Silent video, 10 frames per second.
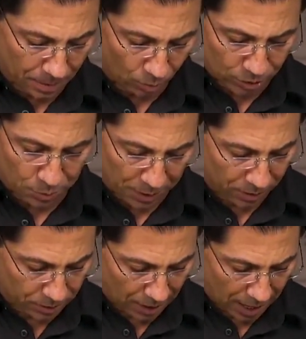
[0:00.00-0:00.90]
What
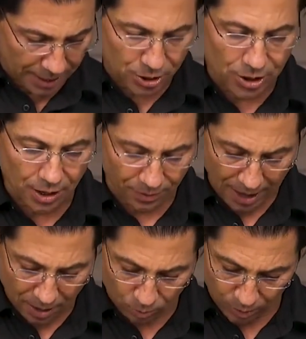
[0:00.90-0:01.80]
speakers? I shared that.